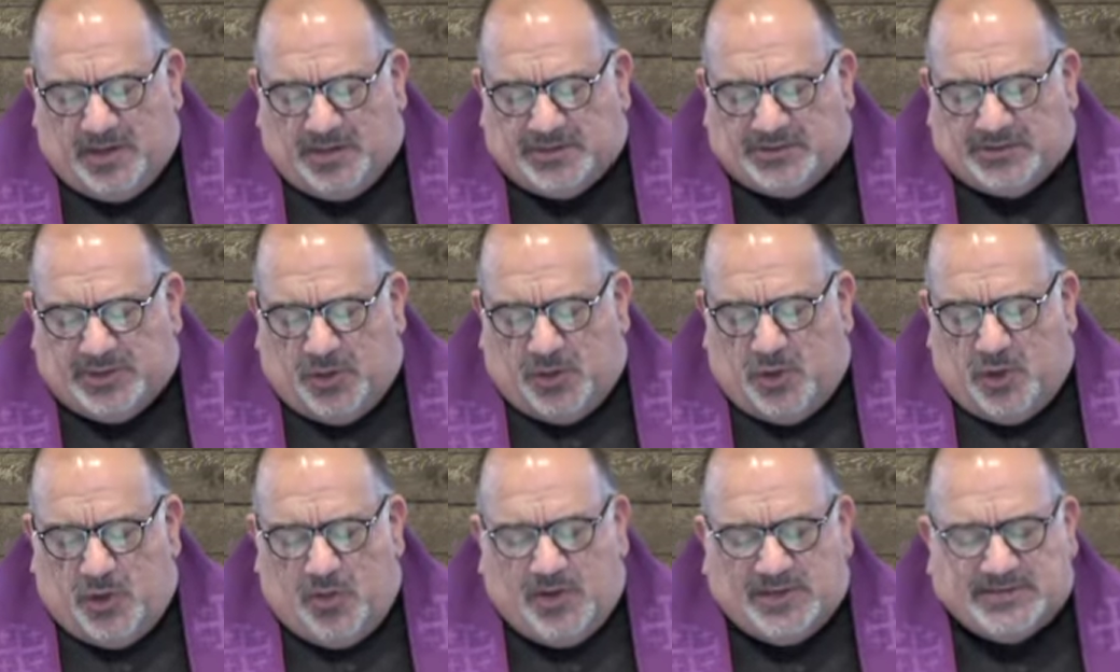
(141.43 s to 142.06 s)
So,
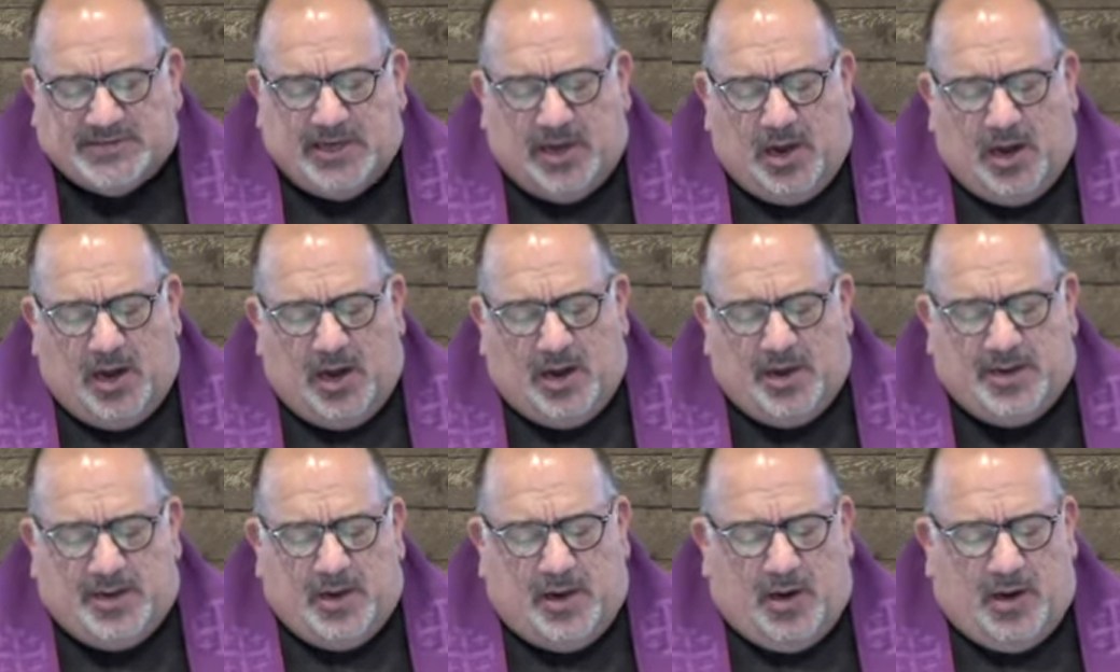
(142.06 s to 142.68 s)
who is
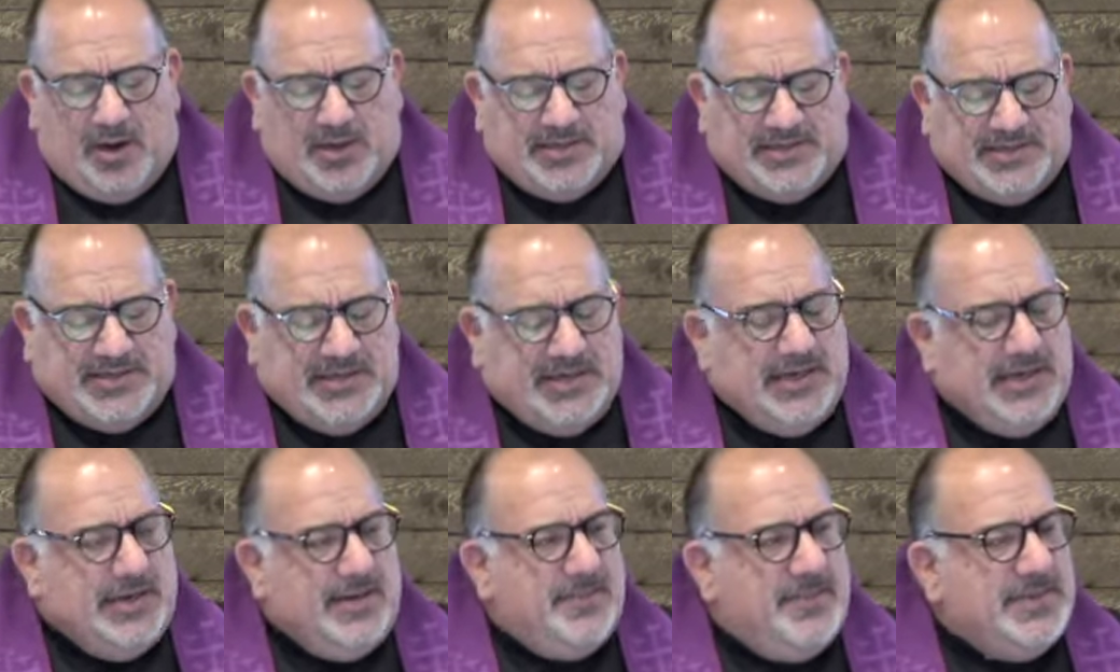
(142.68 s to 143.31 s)
on our
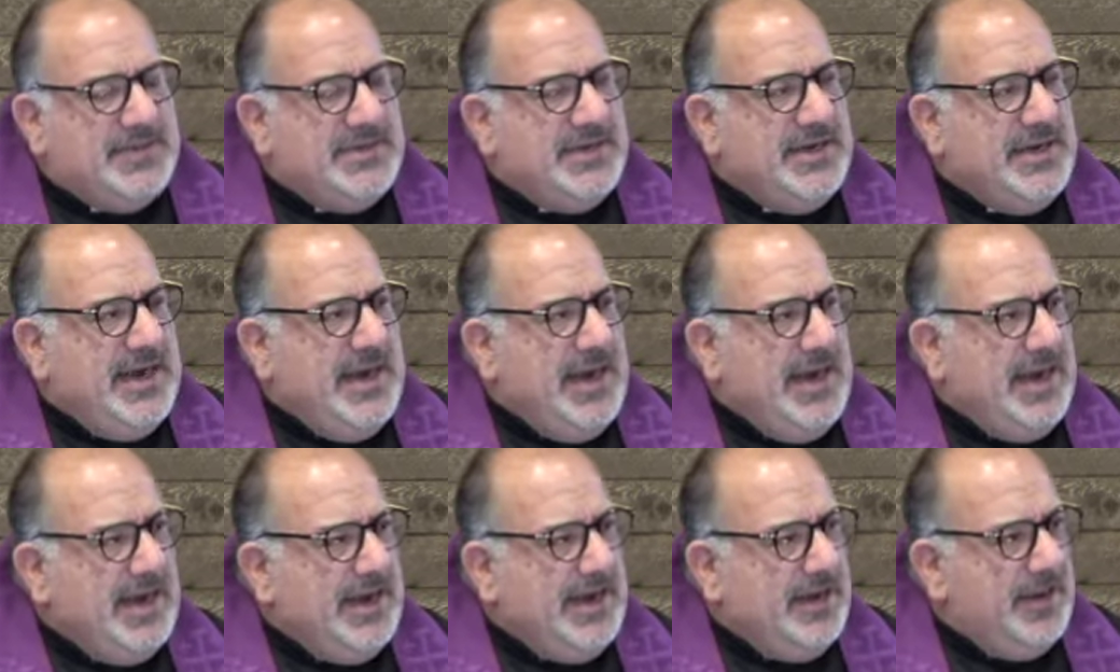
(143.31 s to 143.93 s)
team
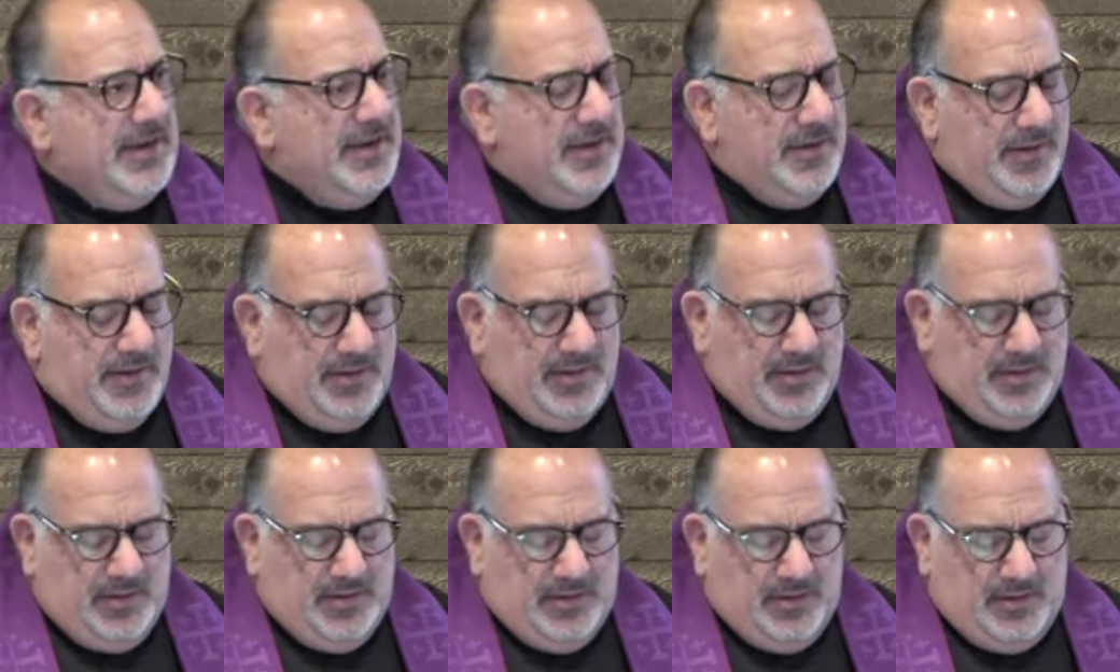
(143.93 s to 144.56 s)
today
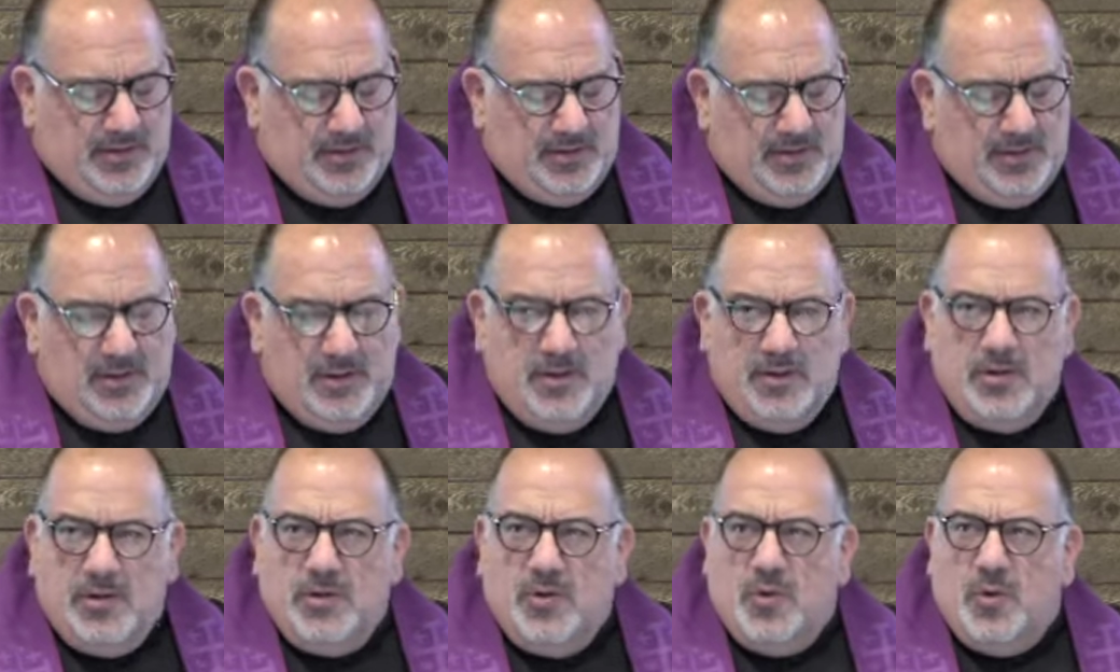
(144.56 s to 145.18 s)

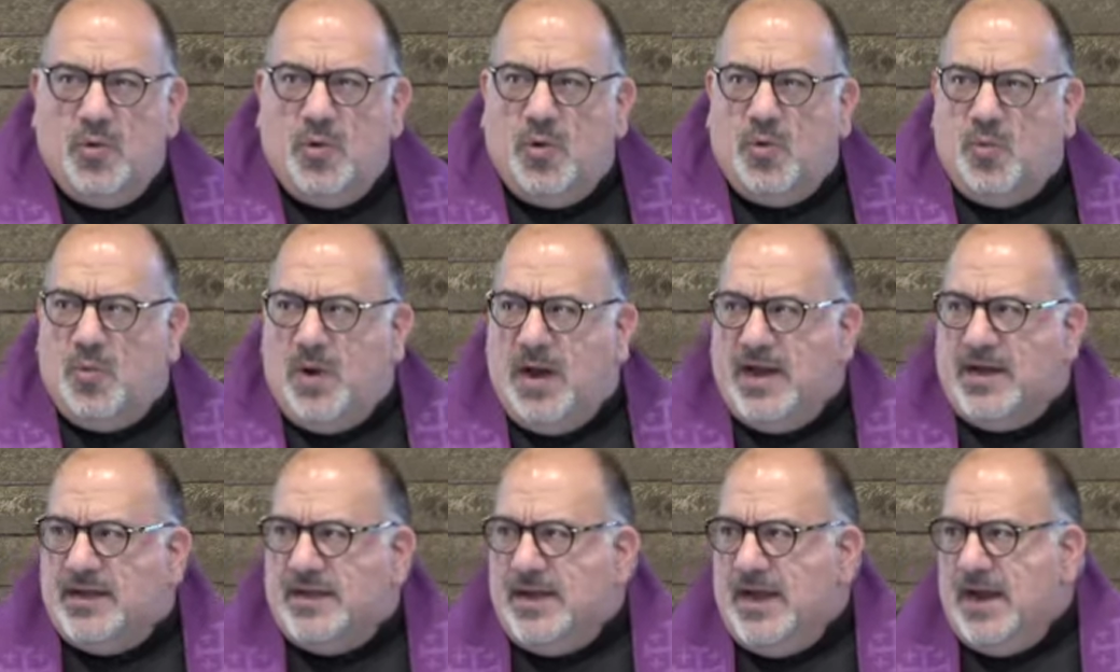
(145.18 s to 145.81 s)
or
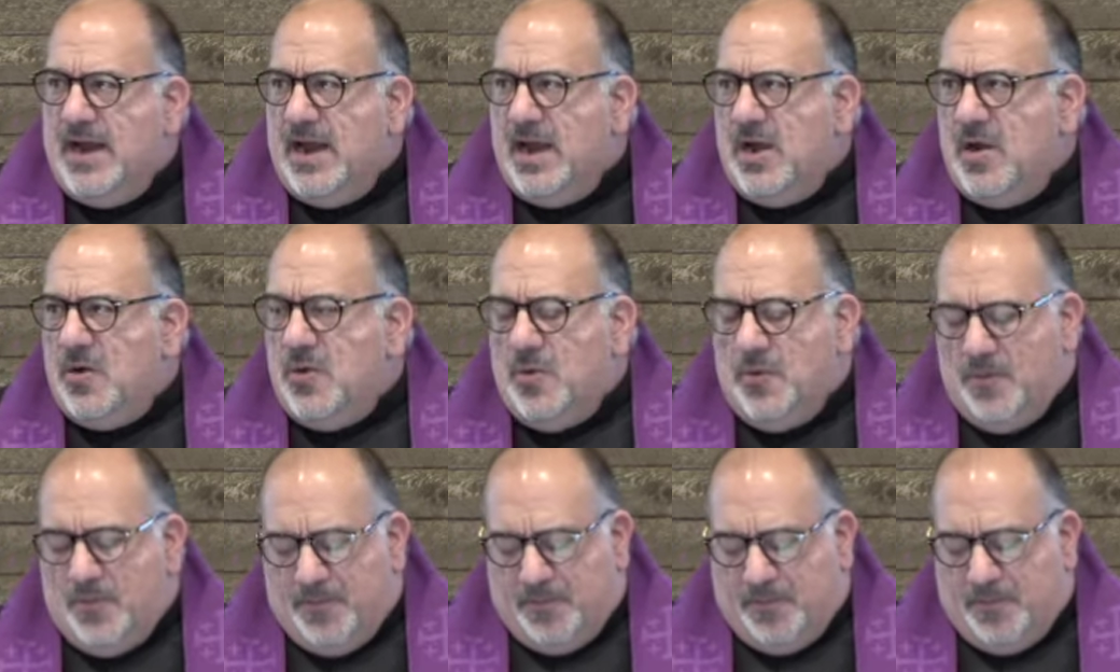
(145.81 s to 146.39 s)
right now?